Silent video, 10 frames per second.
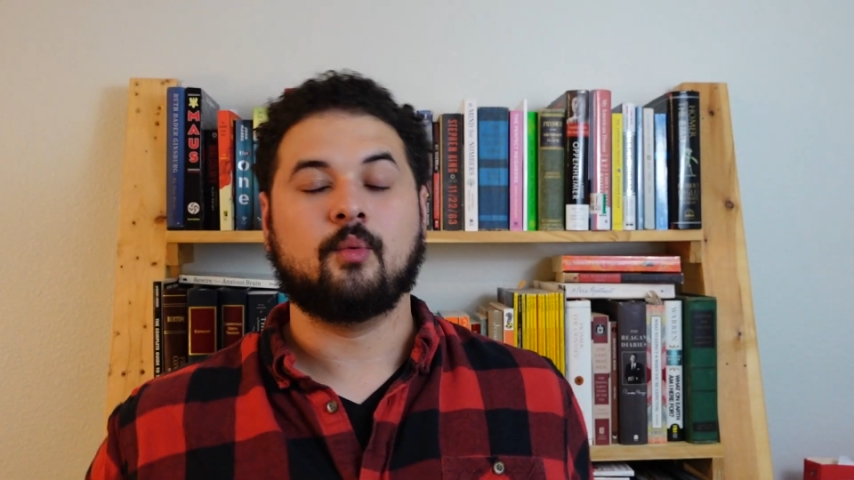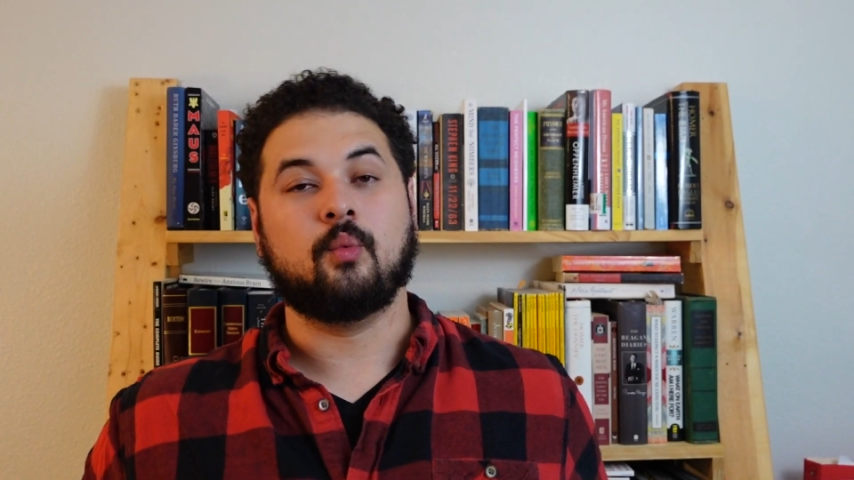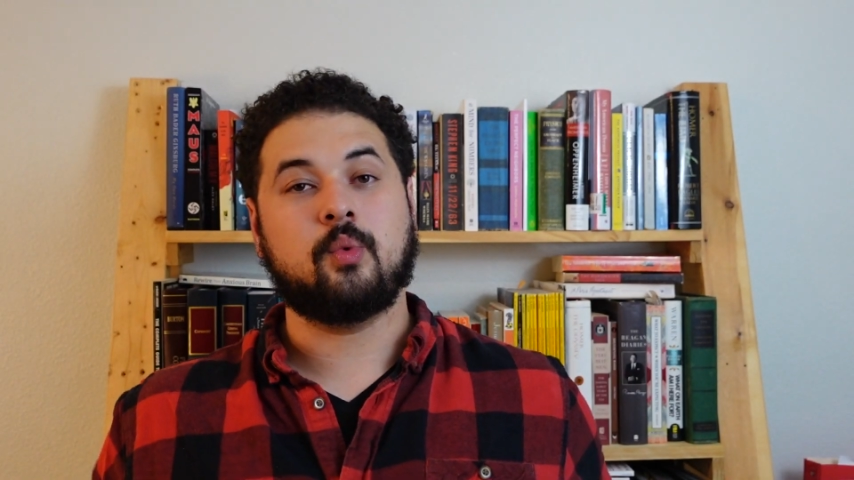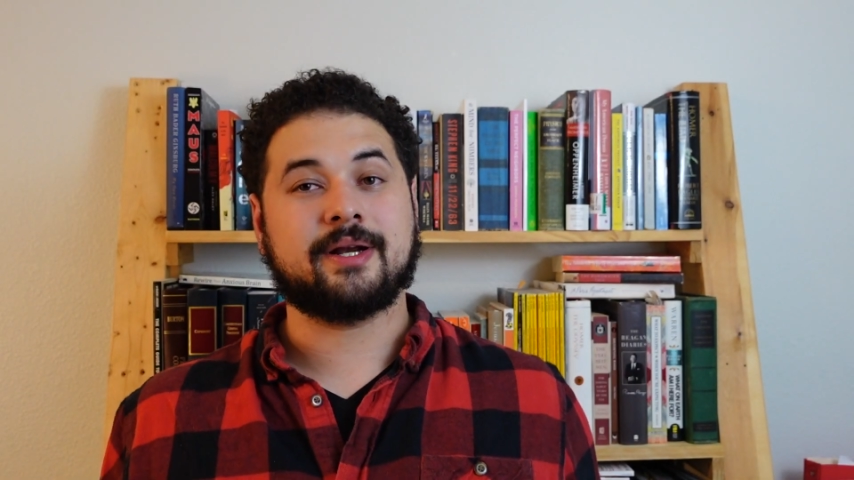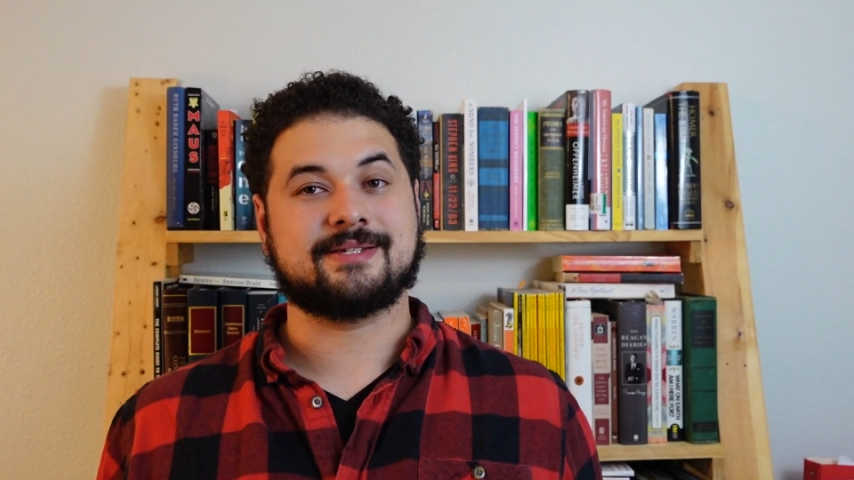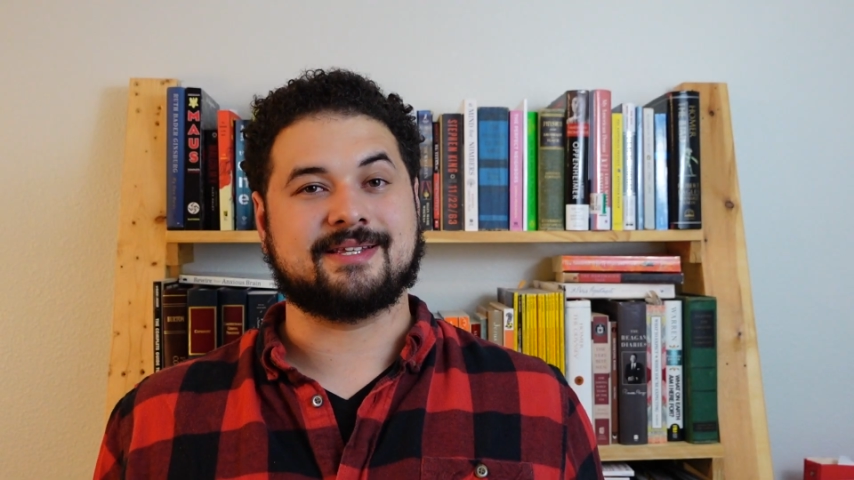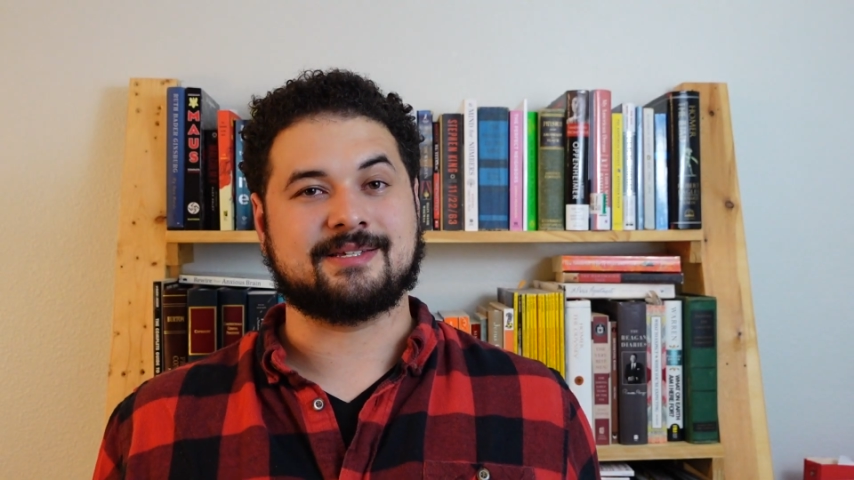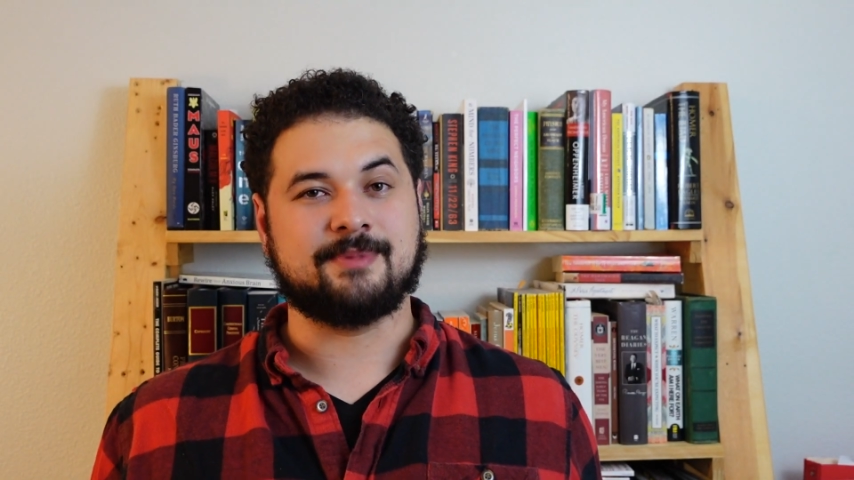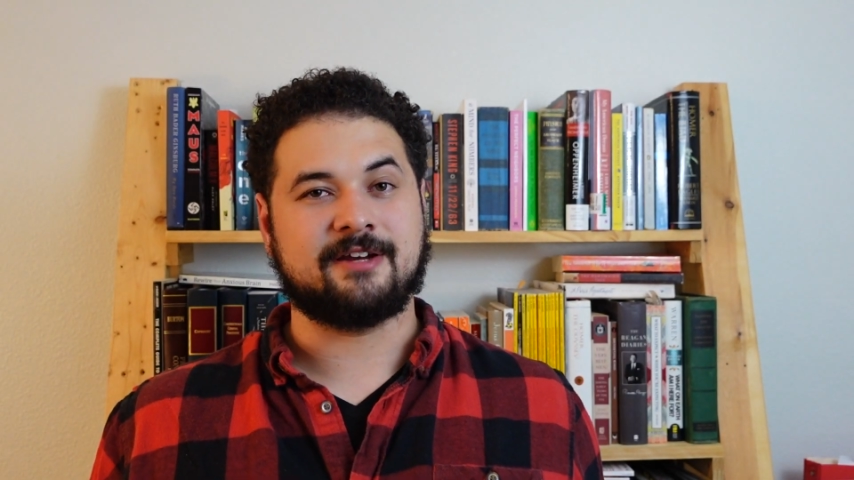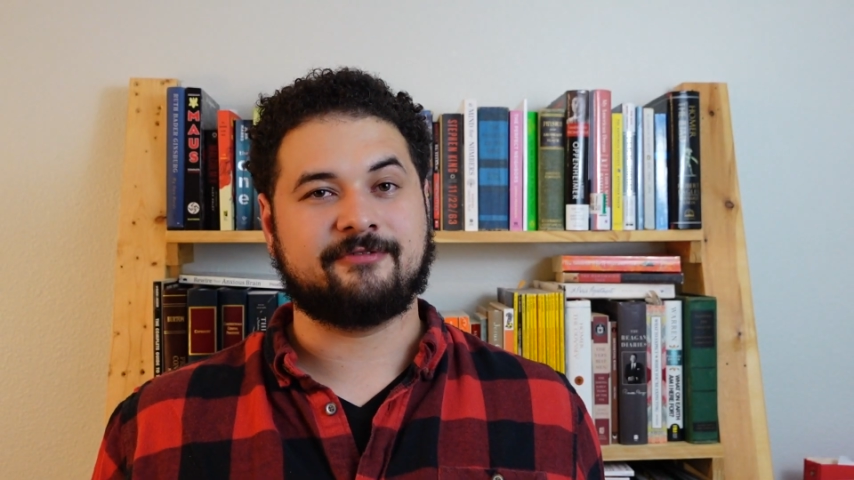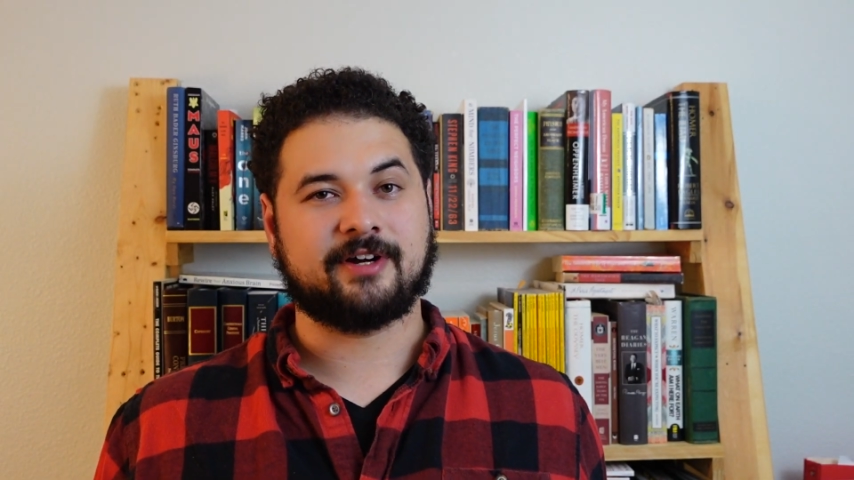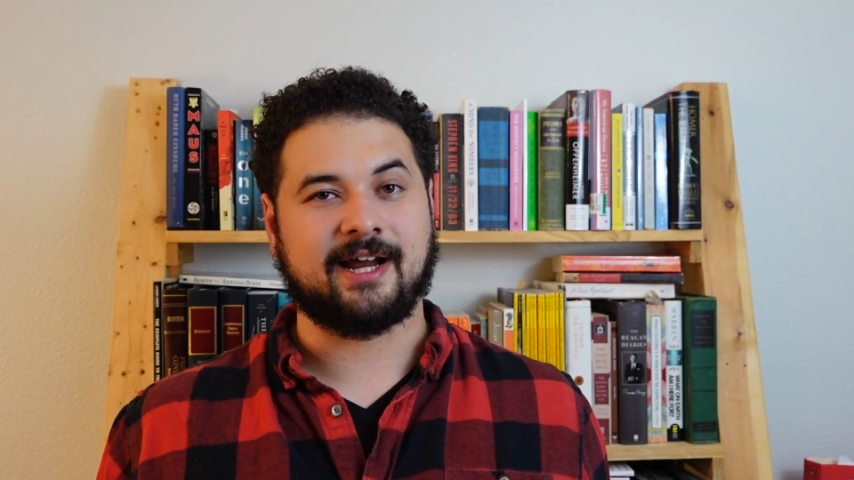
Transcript: What does this mean for